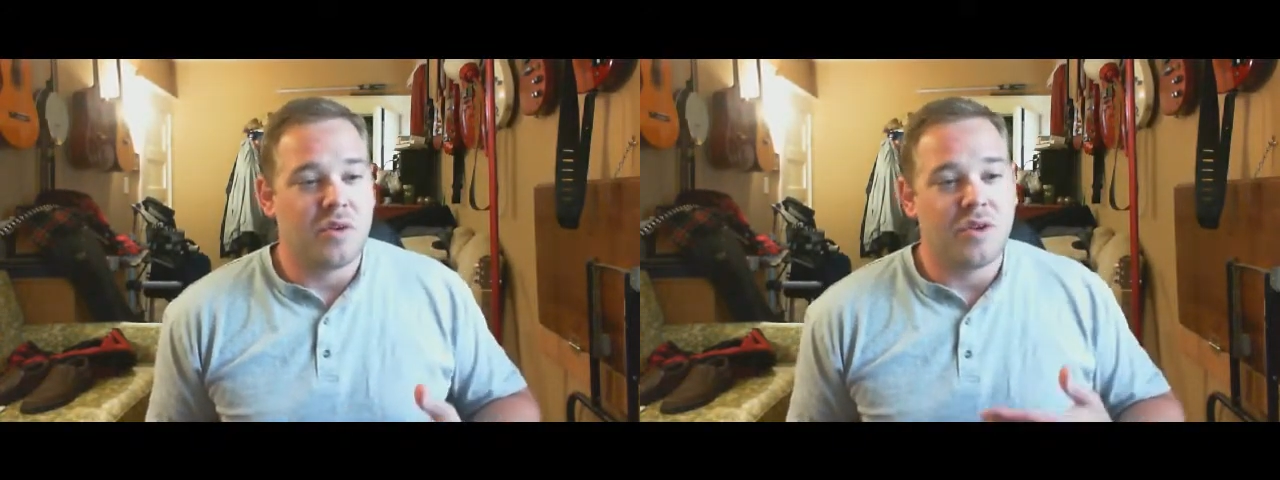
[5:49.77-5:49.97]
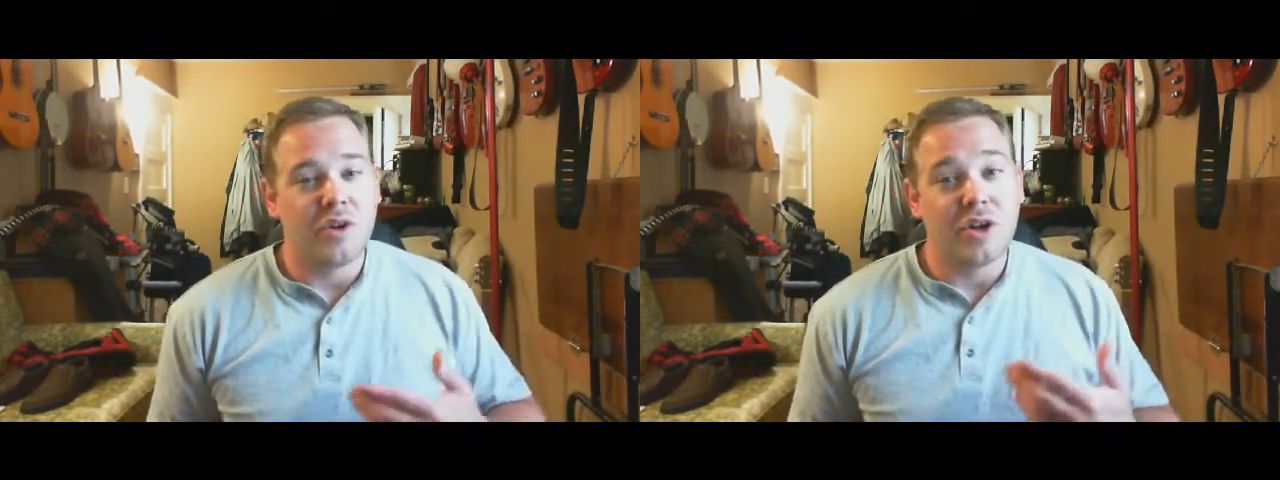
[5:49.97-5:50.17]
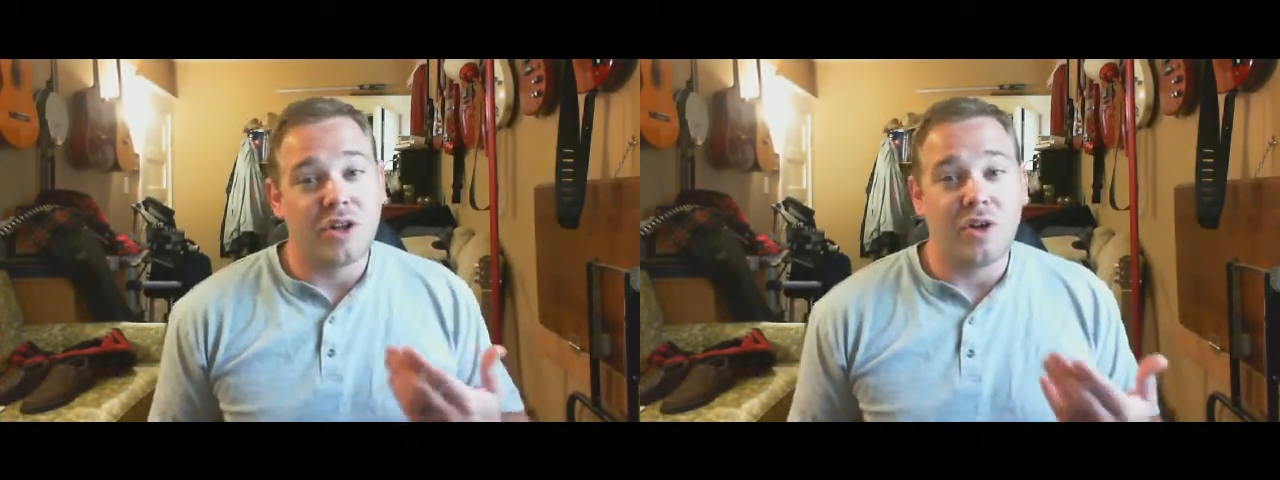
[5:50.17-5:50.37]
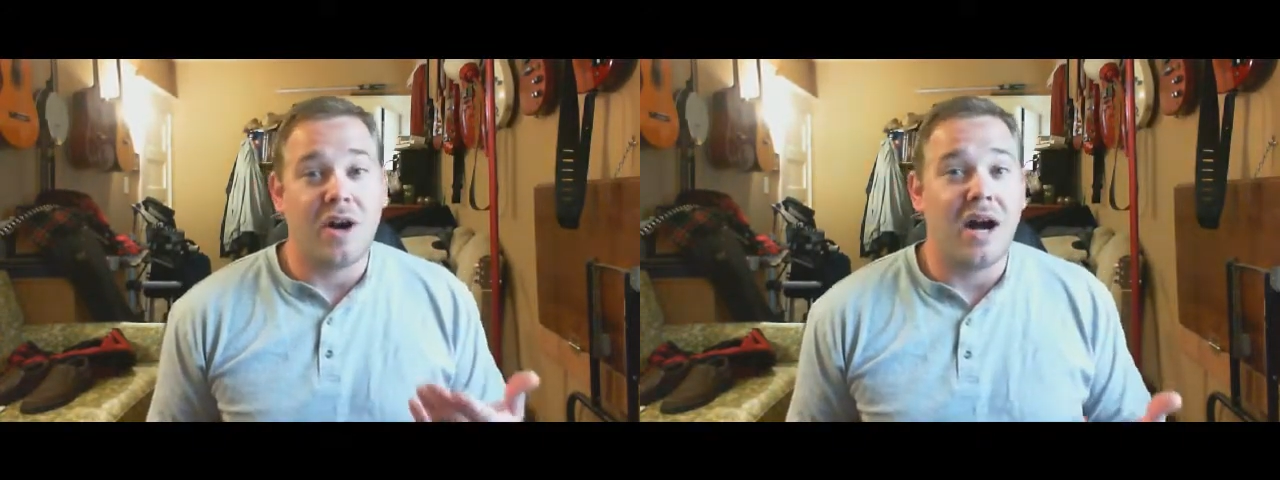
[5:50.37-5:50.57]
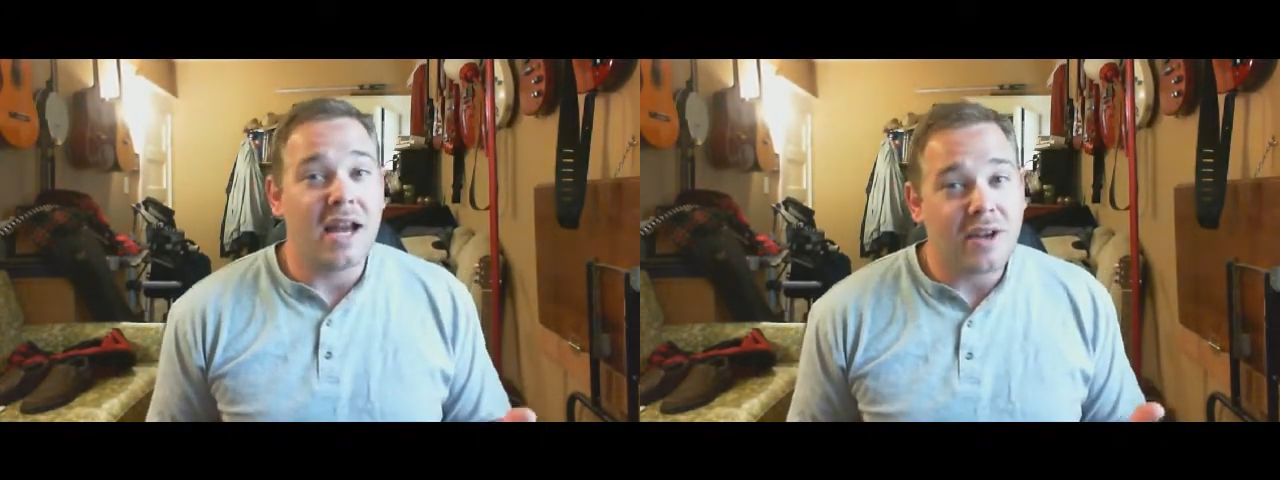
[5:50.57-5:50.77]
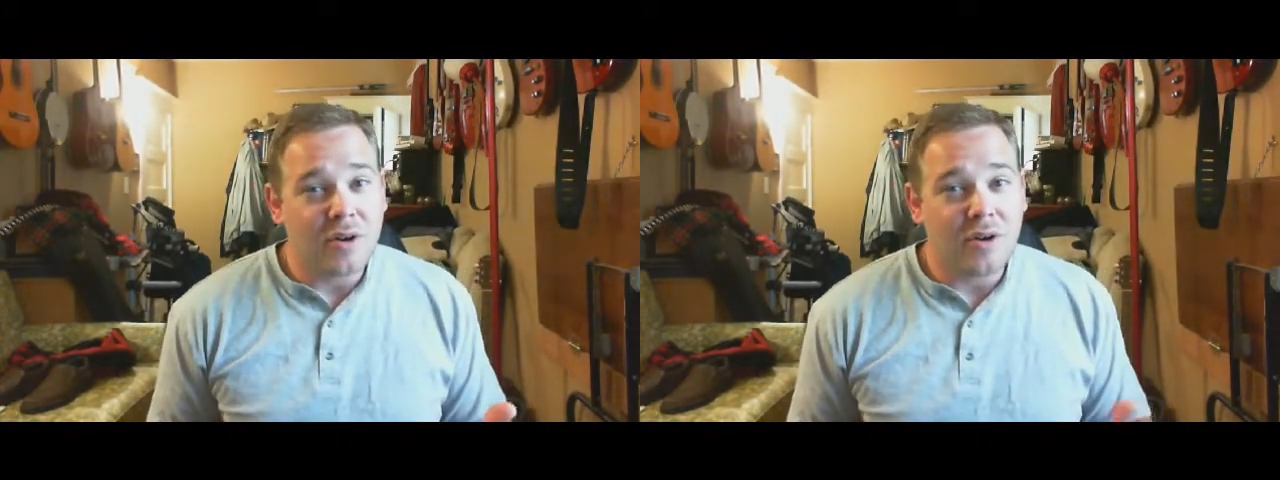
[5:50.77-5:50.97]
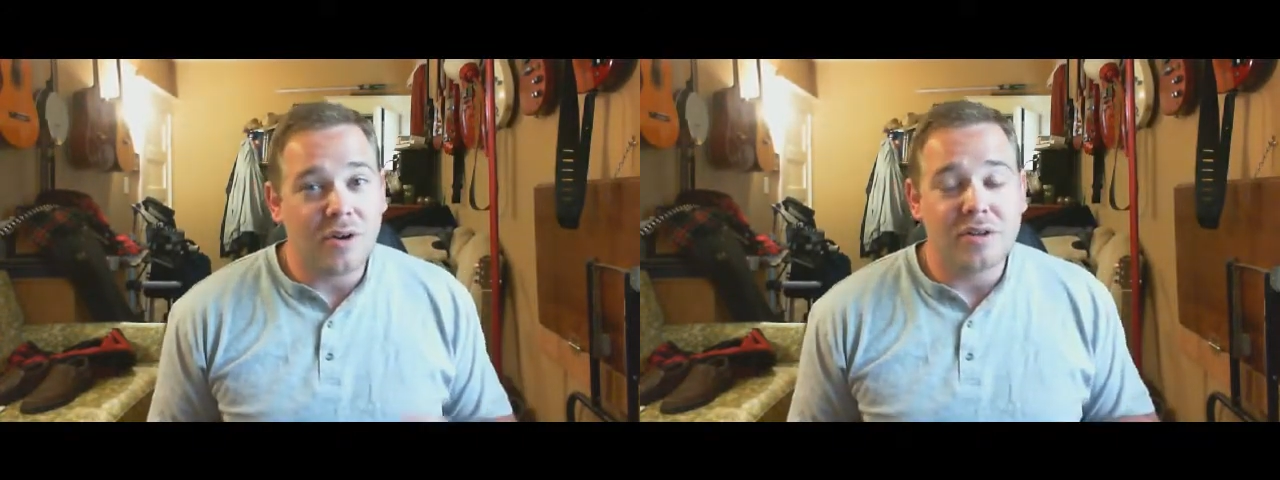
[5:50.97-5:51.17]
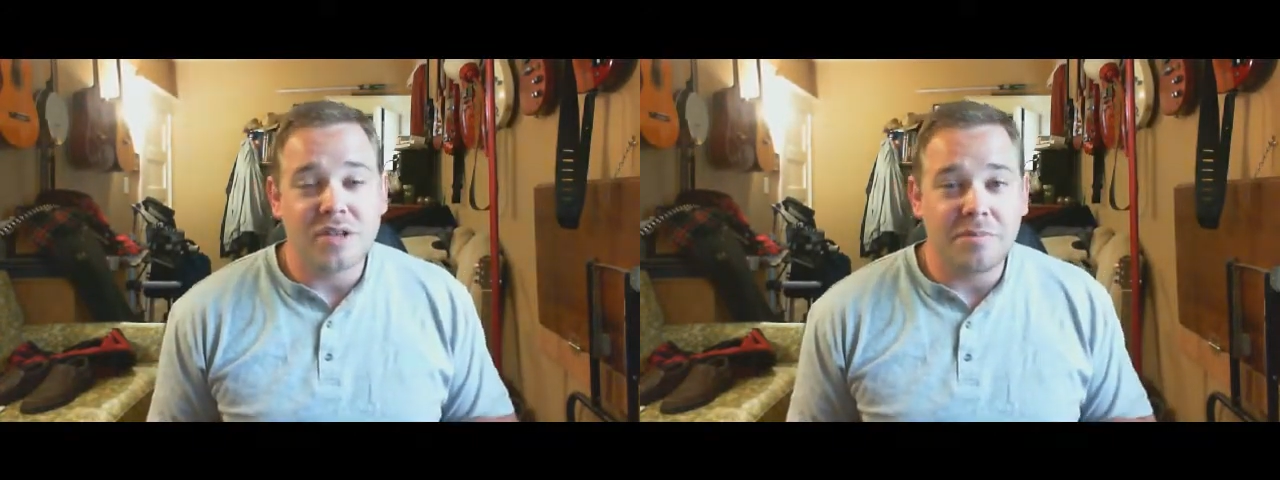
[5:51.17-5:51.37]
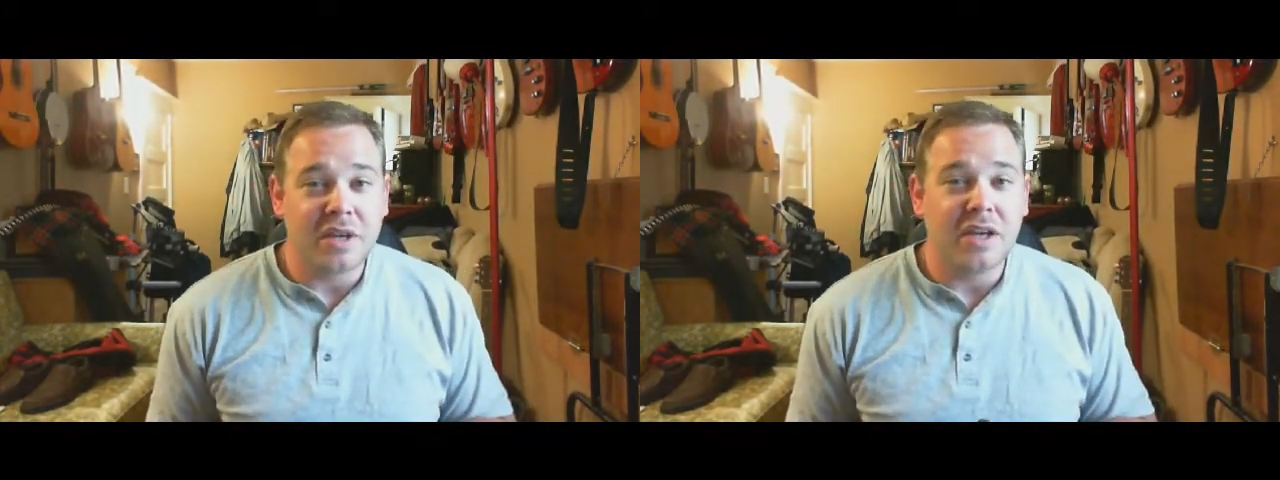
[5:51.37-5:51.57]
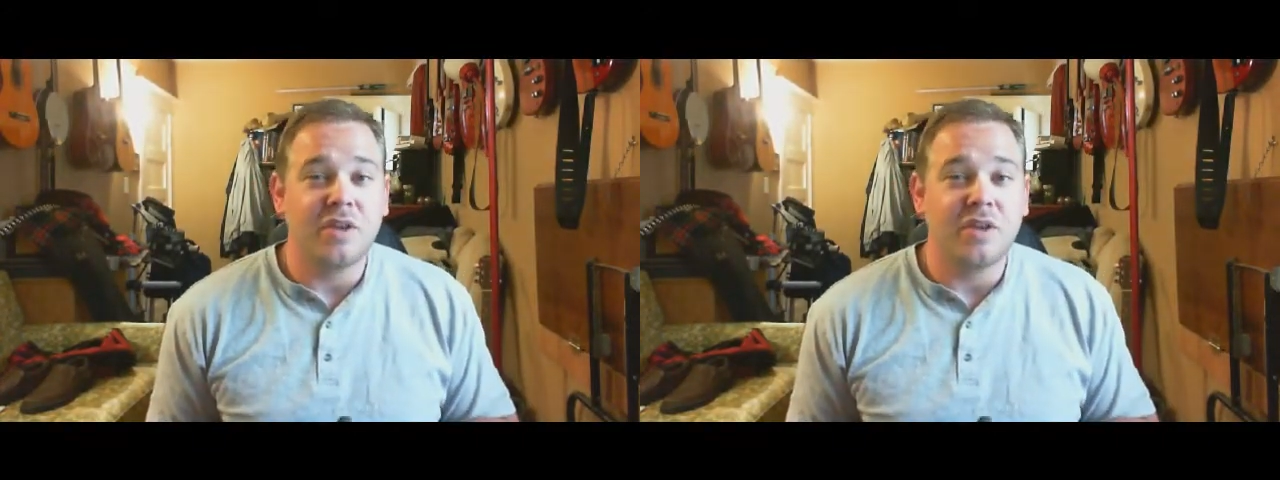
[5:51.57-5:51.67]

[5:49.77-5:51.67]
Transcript: you're a hiker or something